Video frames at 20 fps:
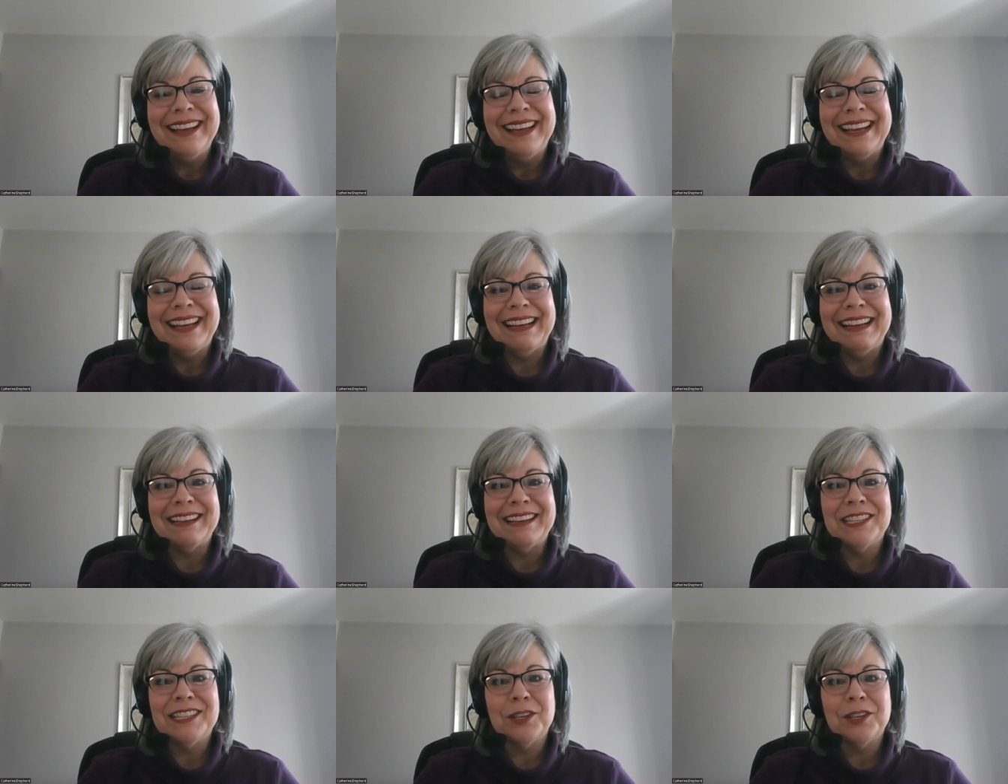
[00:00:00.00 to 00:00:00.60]

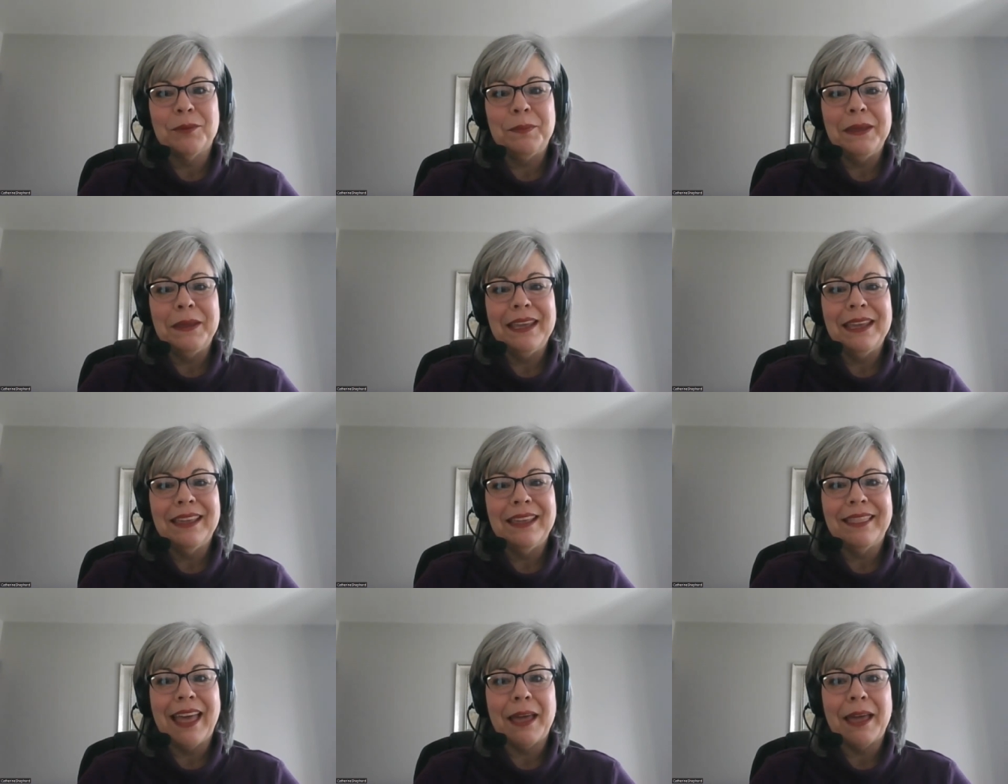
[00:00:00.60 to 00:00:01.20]
Uh, mm-hmm. so
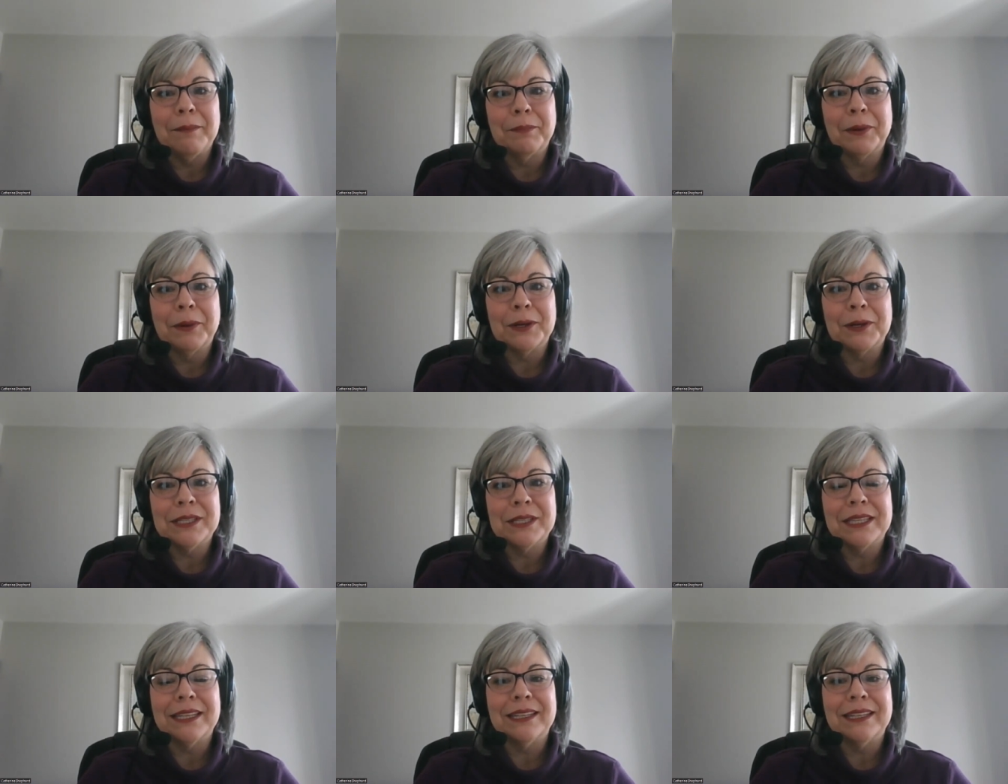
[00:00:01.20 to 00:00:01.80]
being that
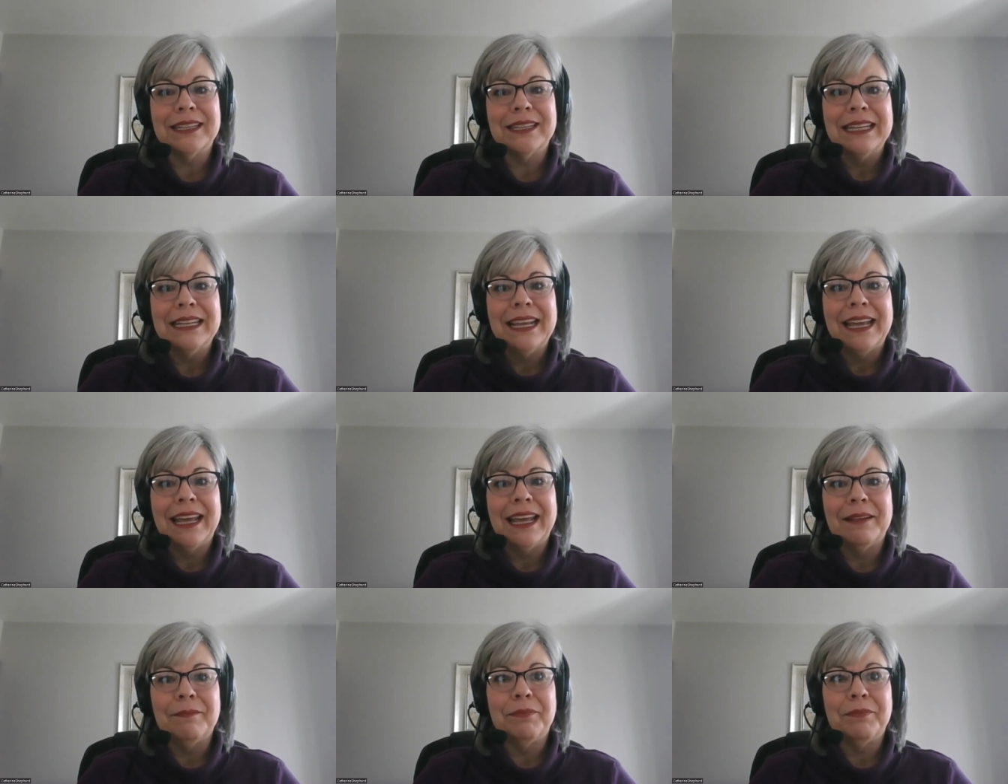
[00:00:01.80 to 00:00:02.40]
person
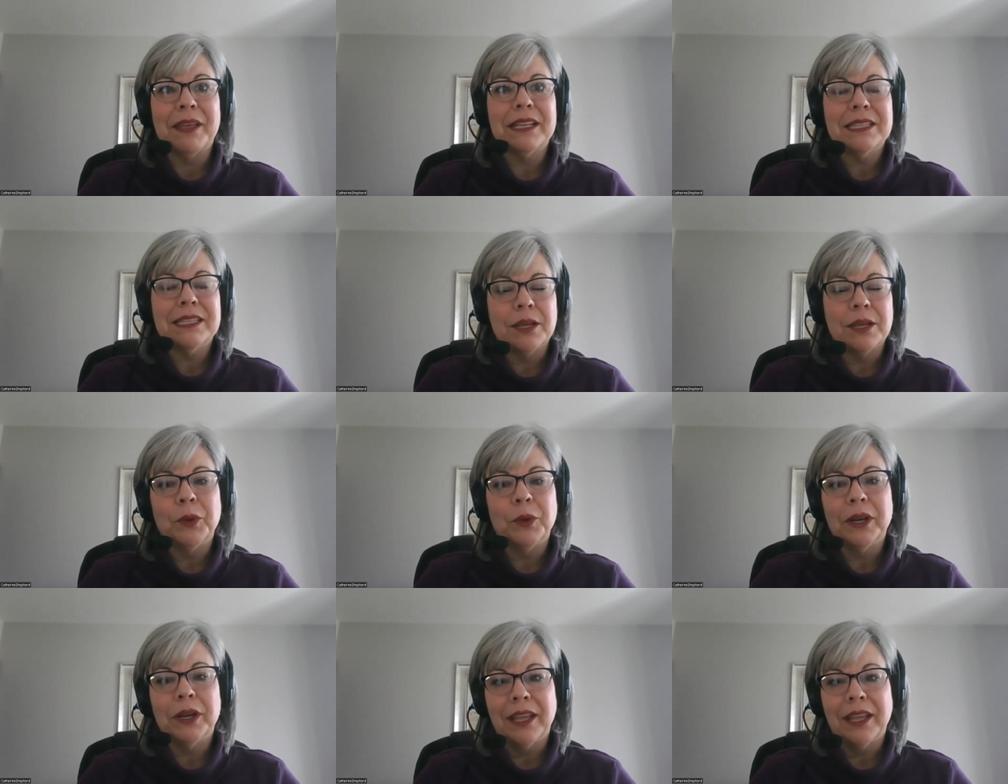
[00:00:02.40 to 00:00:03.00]
um, that
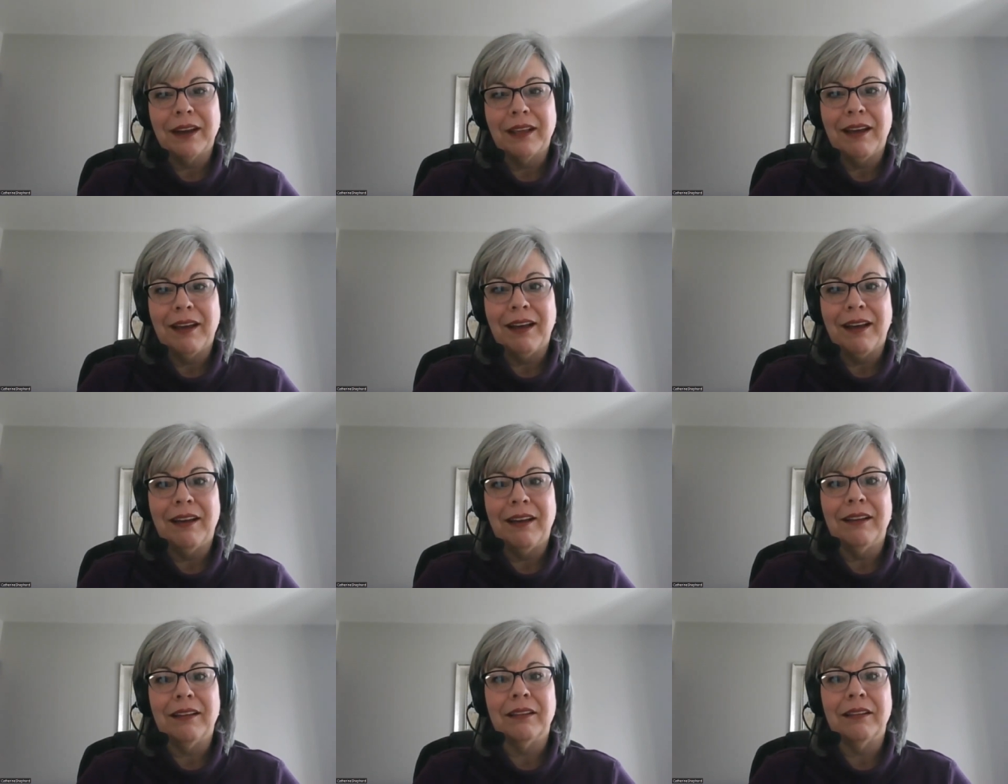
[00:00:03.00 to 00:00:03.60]
someone can
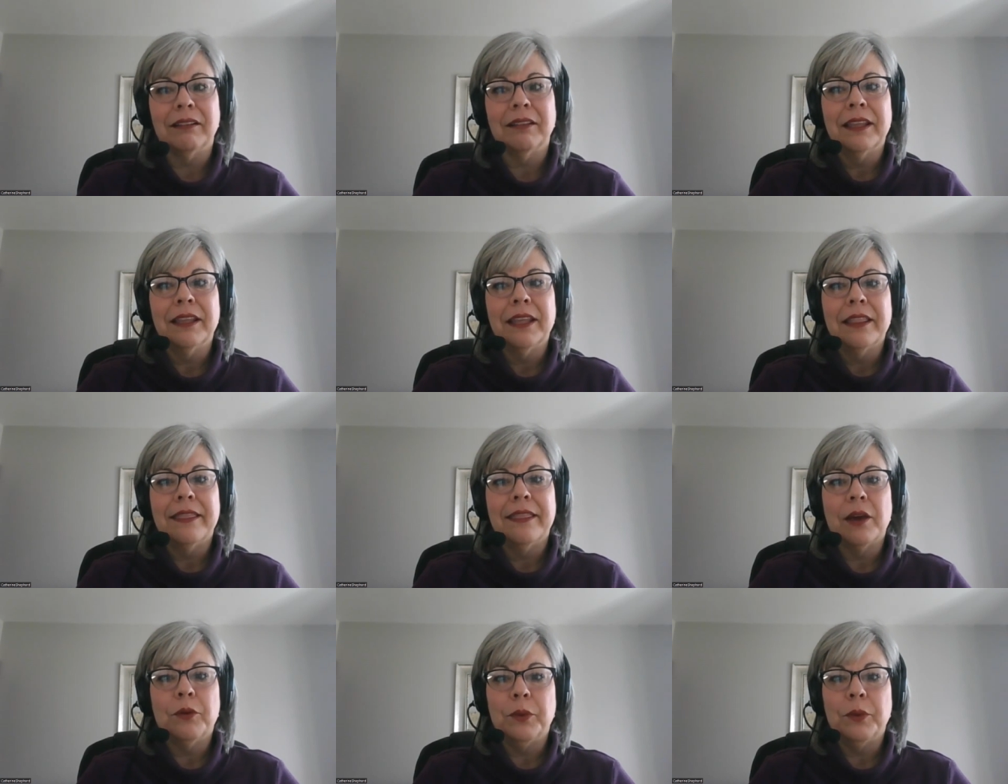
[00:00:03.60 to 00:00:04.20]
call,
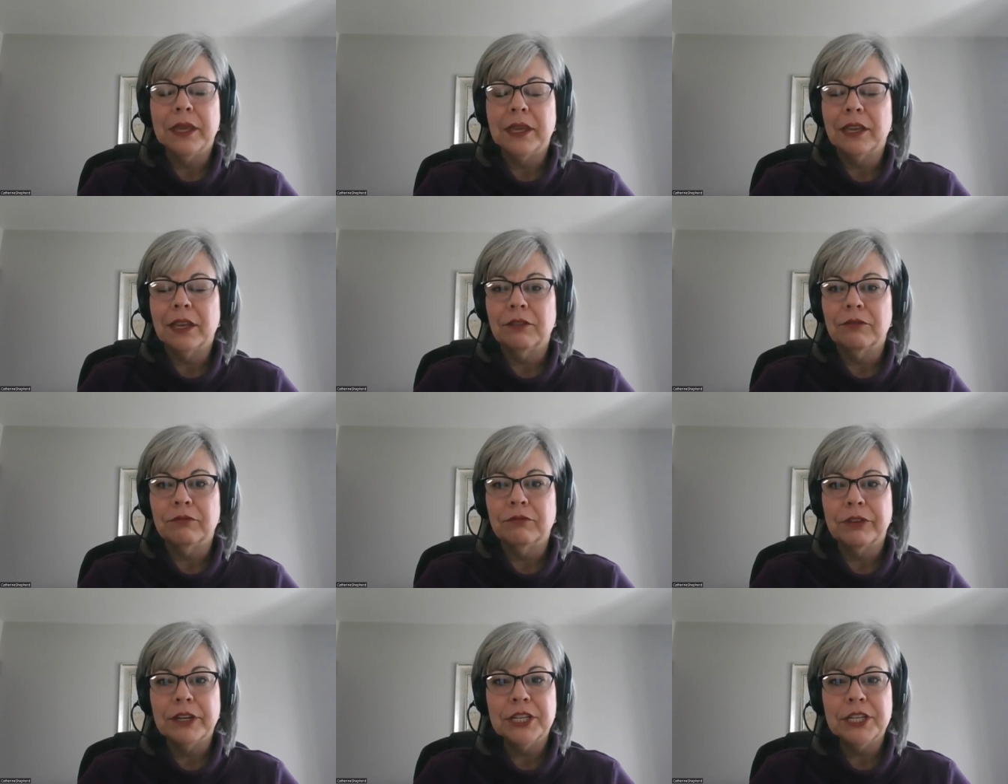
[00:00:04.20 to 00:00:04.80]
that we
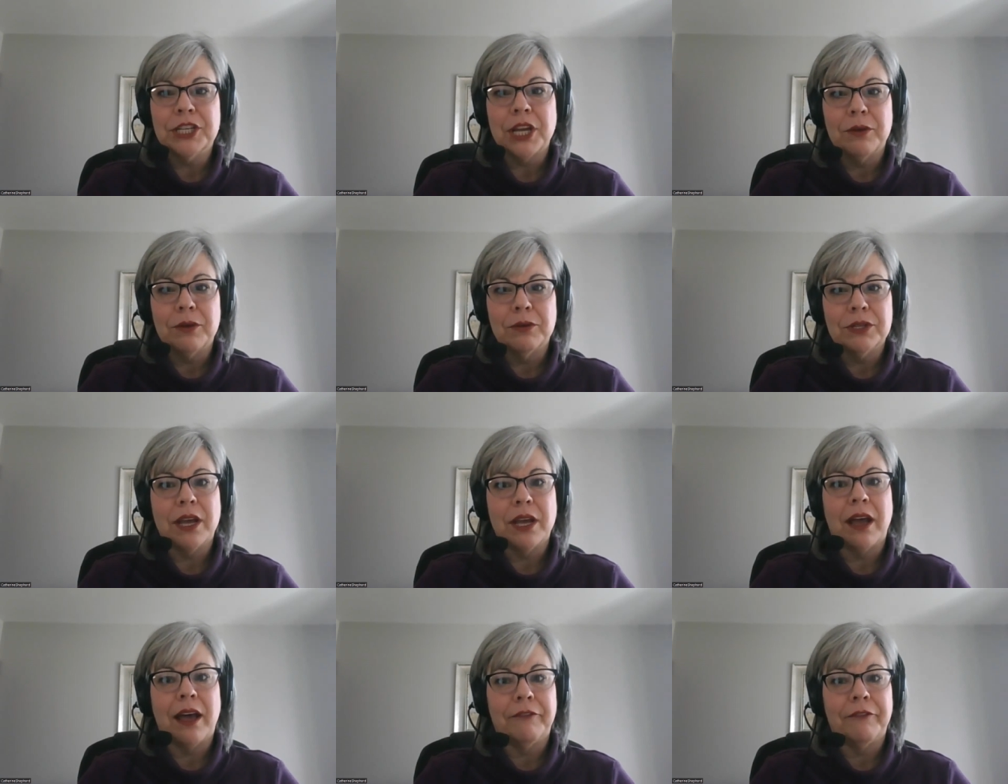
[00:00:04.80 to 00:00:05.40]
can reach
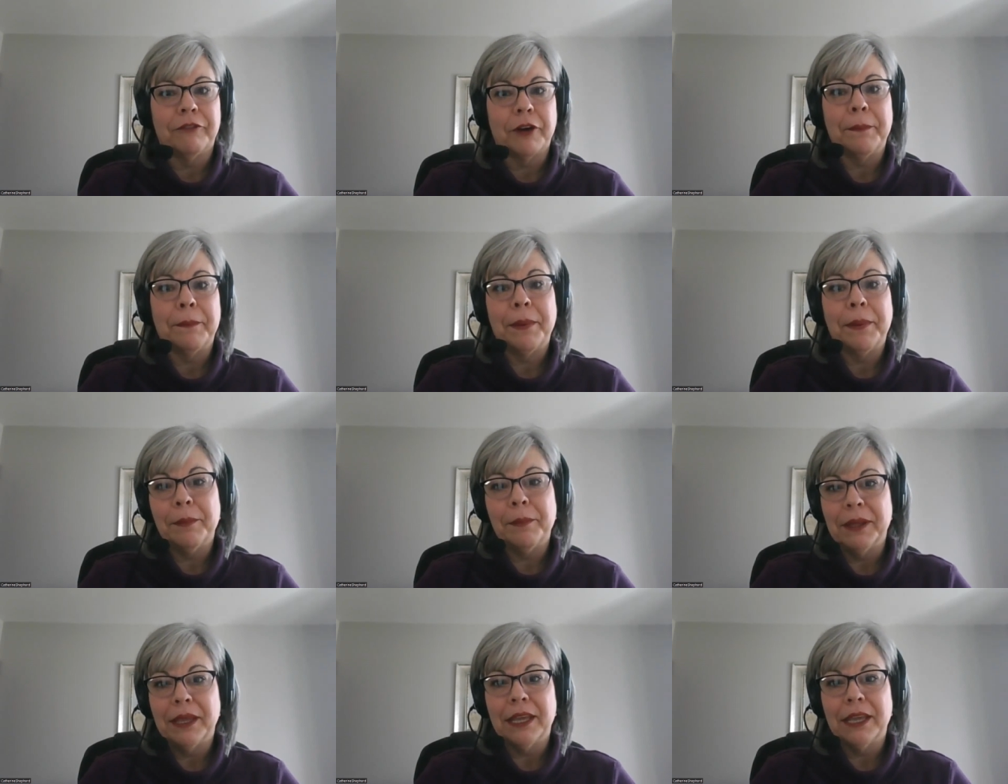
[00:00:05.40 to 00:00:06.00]
out to offer a
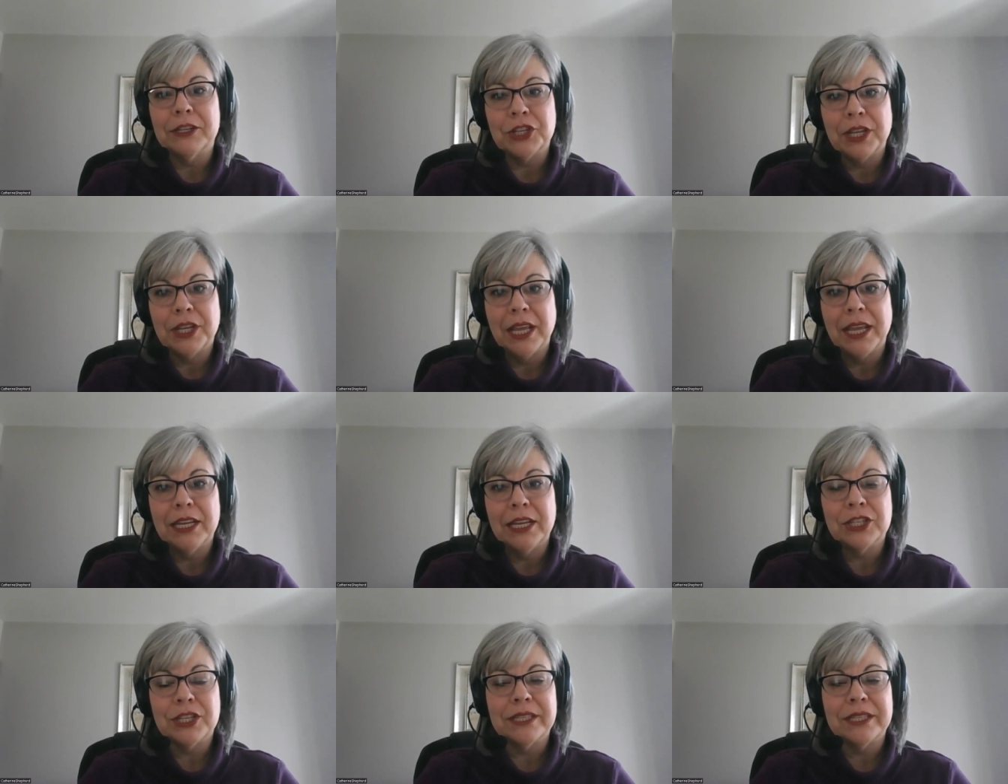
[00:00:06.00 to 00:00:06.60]
public
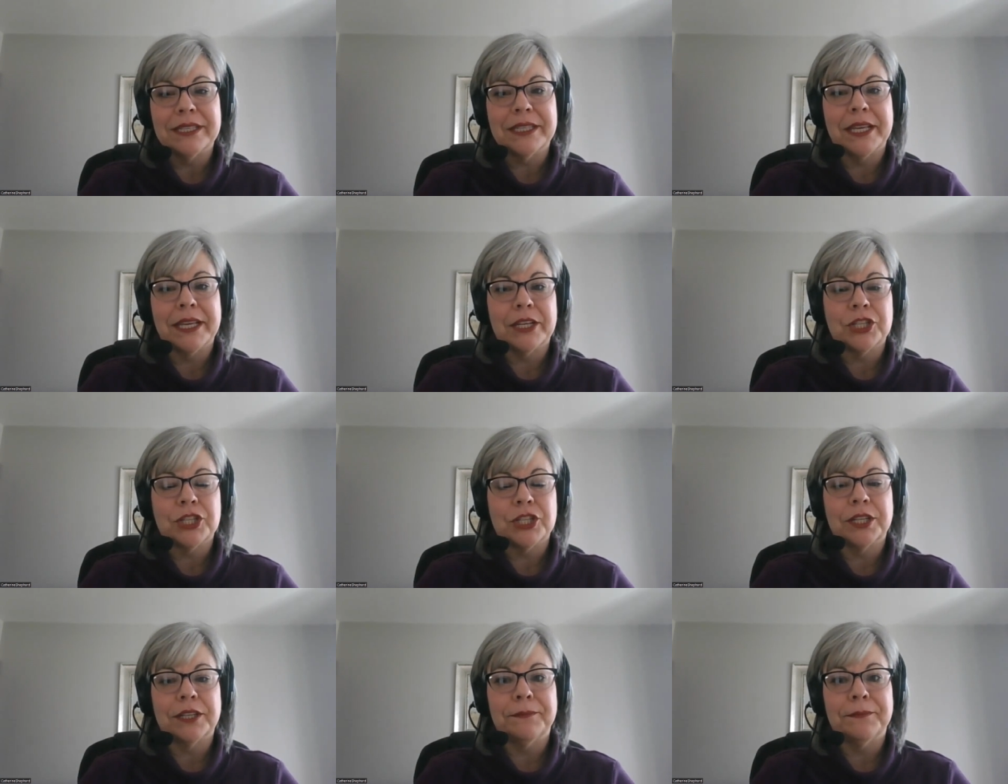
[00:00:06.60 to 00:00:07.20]
education
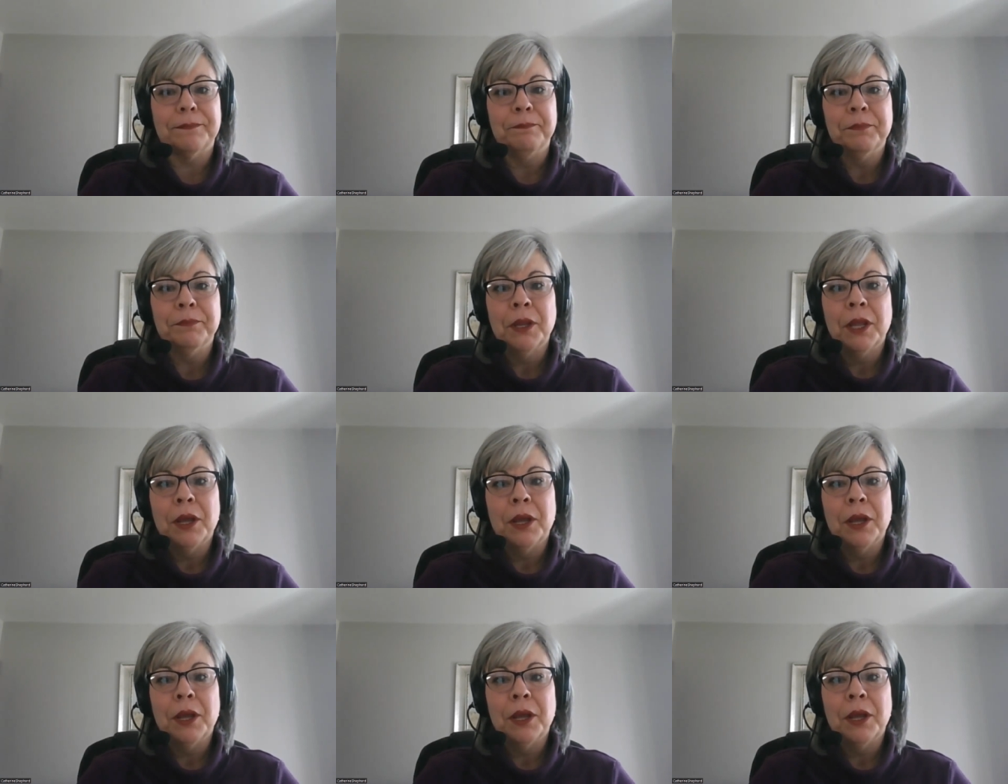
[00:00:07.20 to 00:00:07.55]
session,